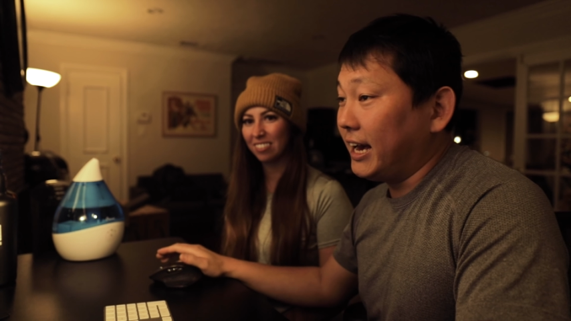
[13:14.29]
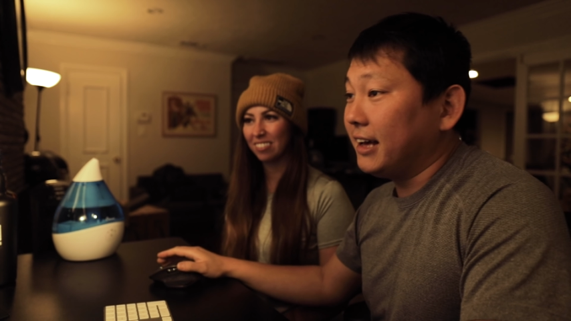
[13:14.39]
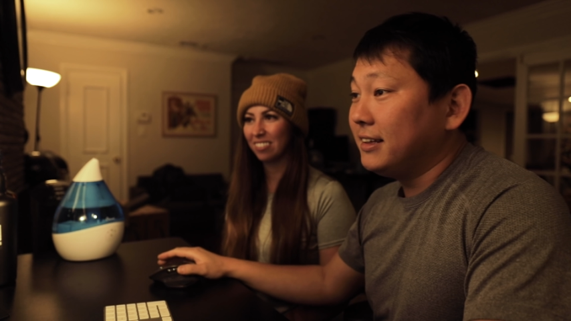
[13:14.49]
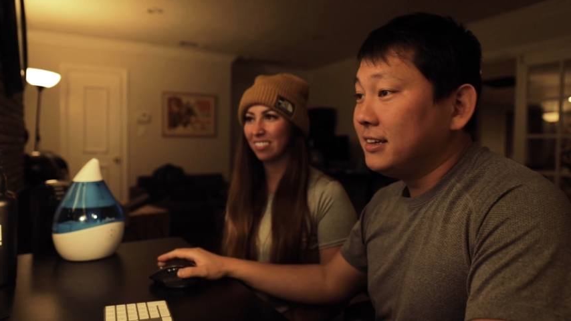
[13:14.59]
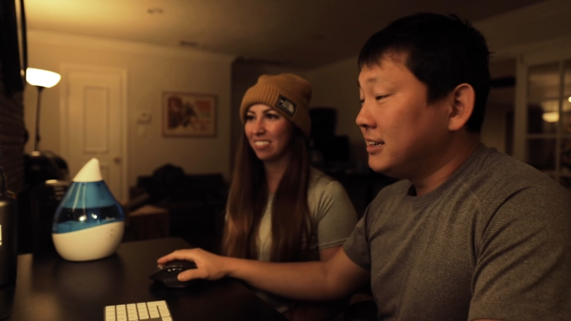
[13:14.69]

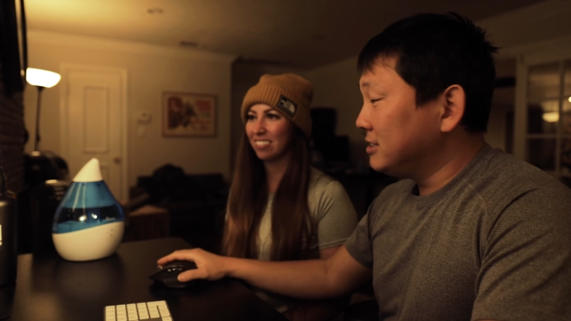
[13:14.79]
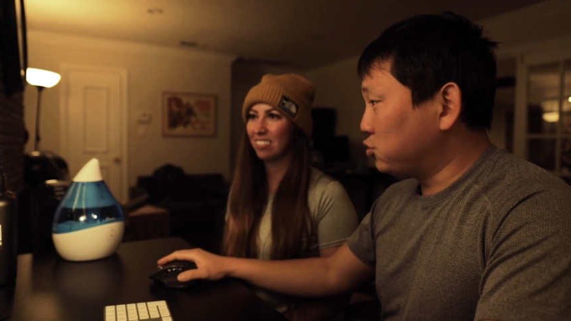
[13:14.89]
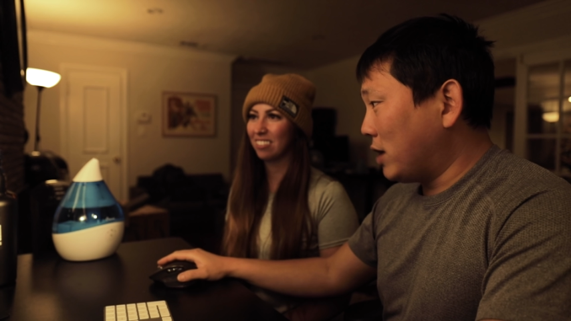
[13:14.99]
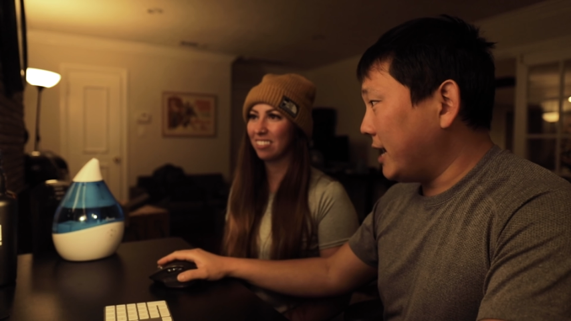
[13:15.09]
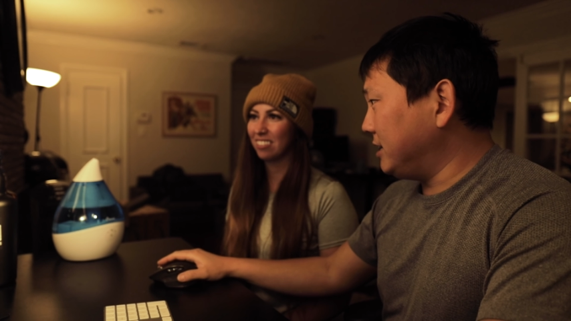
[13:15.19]
Speaker 1: yet
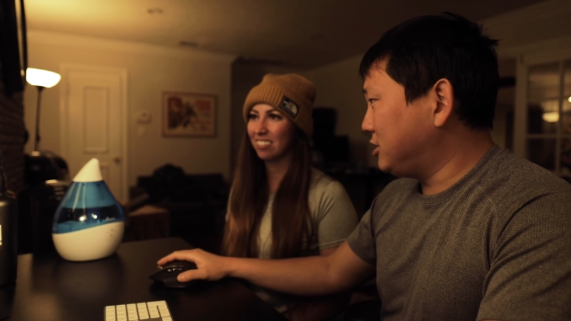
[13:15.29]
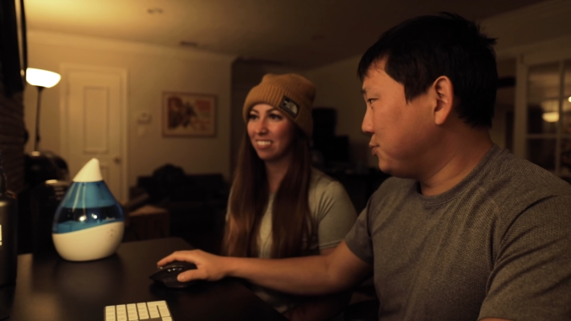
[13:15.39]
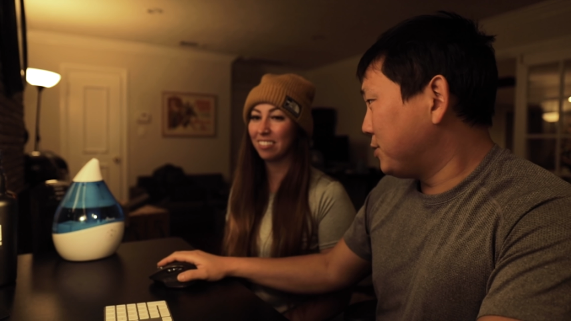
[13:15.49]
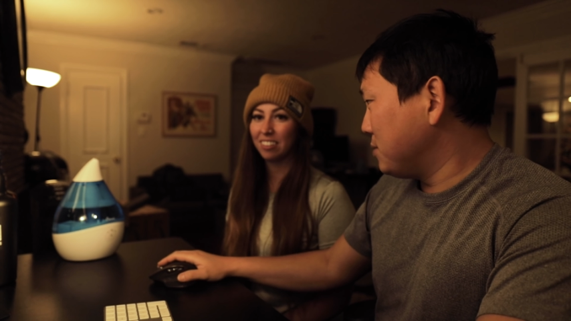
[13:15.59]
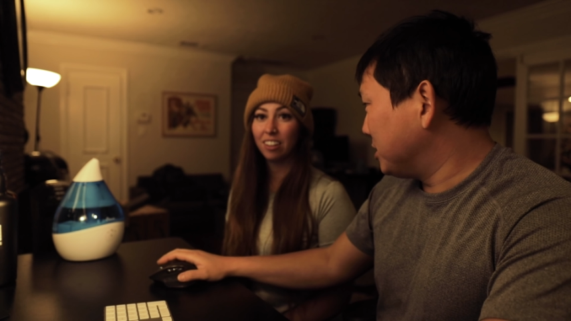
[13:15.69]
it's ready
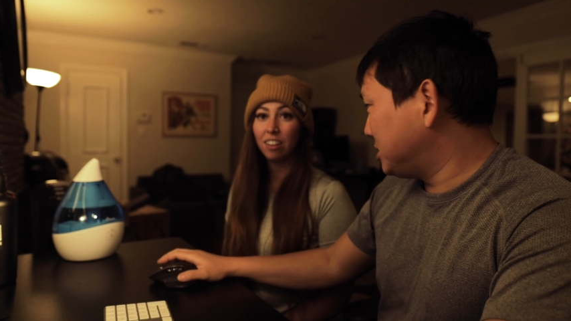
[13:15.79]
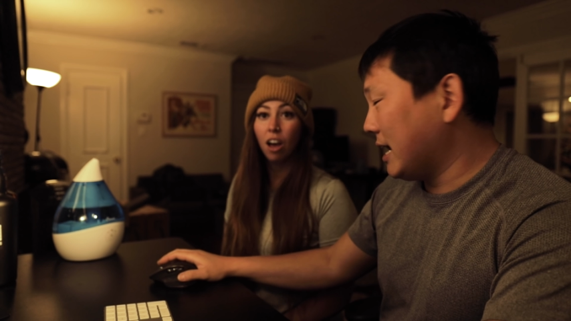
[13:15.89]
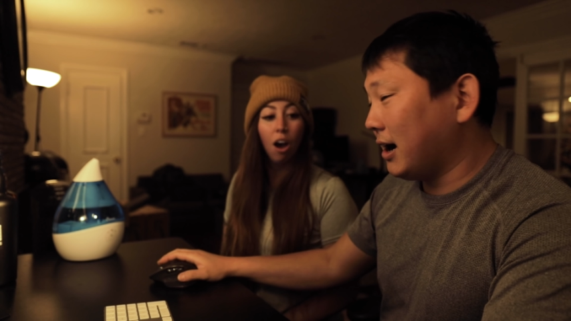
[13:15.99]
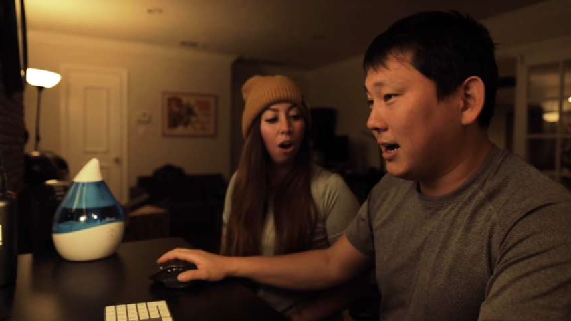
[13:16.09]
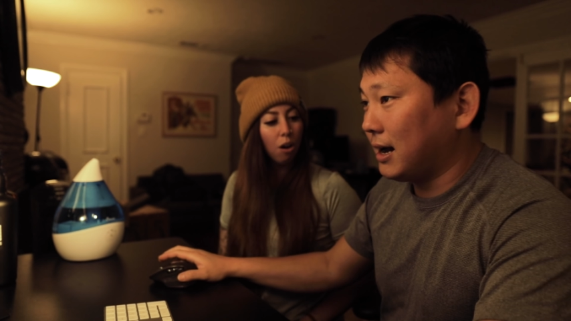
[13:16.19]
to pretty much
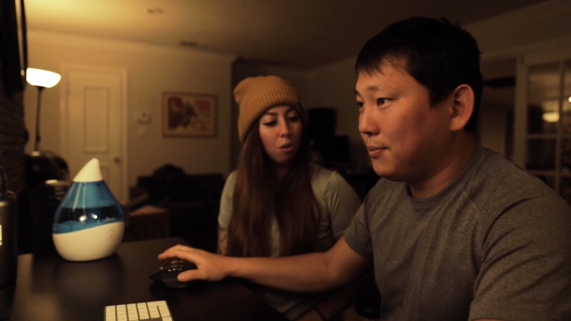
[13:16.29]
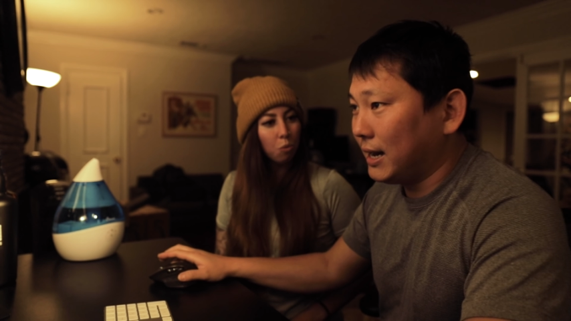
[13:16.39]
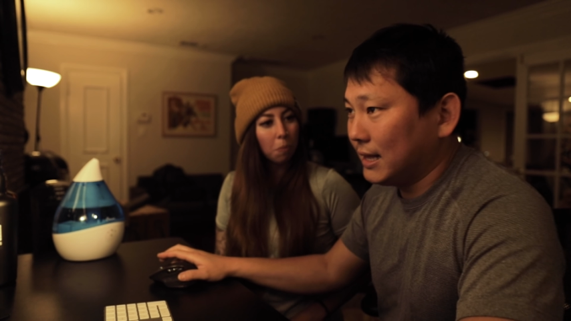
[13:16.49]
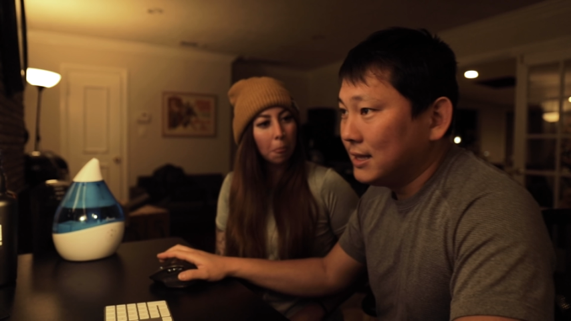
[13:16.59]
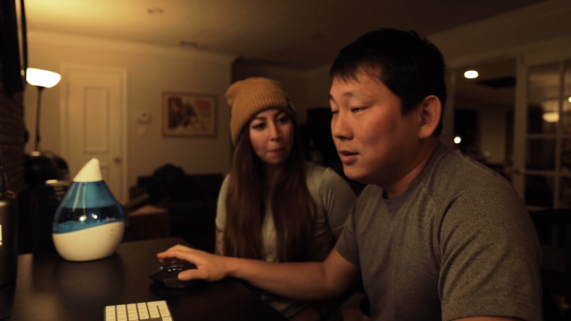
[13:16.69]
now. I got oh.
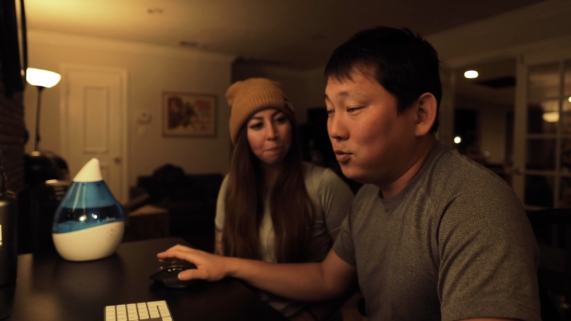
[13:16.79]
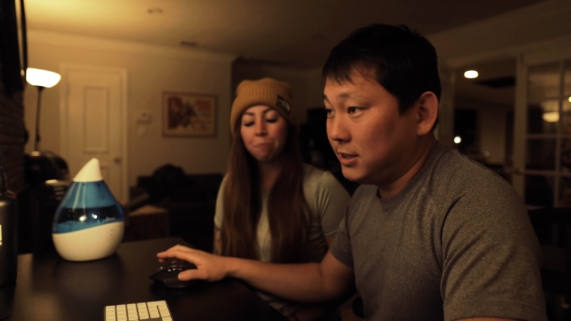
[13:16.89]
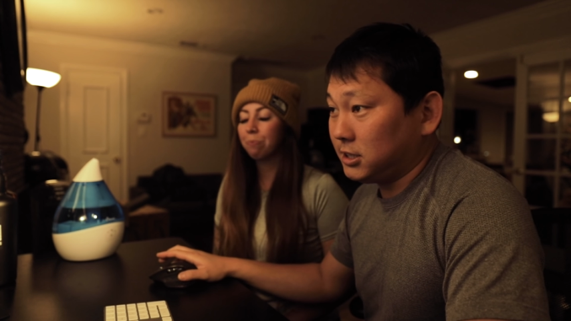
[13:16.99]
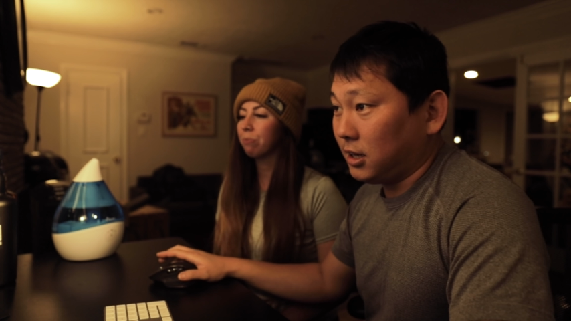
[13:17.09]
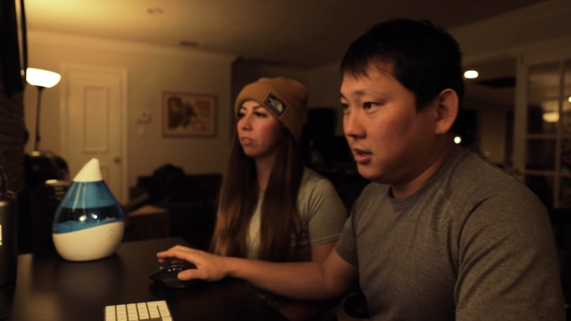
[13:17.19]
my
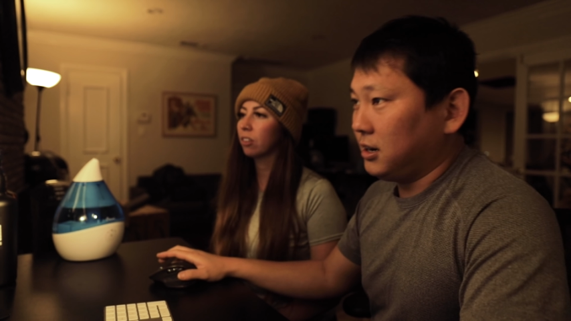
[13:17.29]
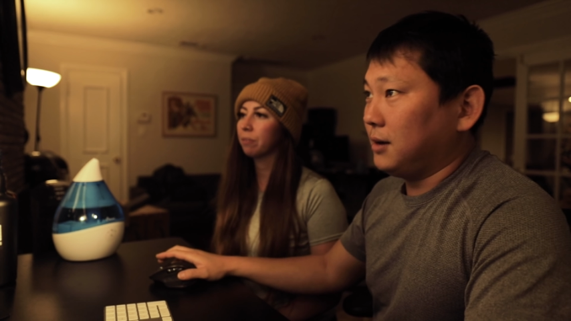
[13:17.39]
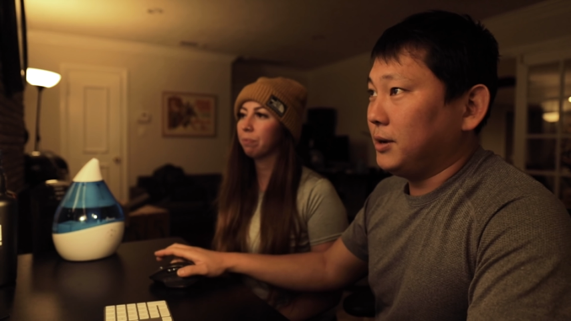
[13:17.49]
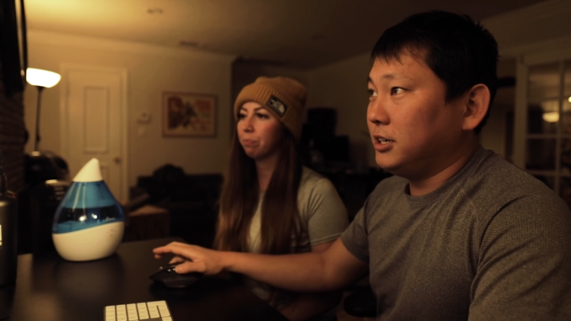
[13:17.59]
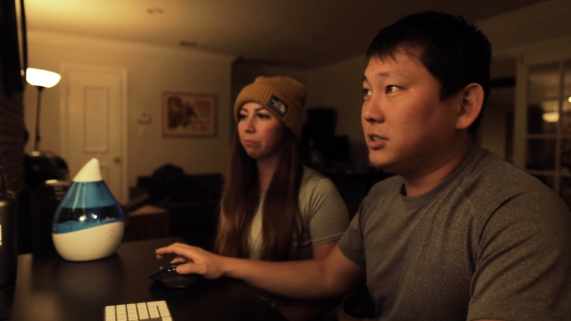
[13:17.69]
winch on there. I
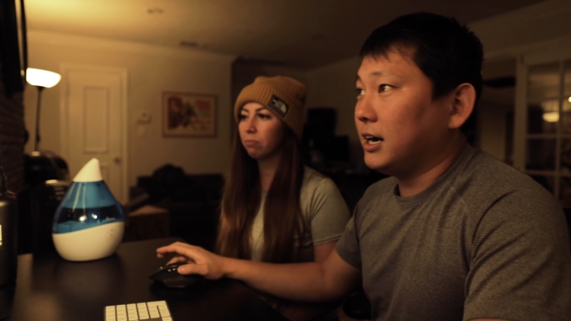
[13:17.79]
got my new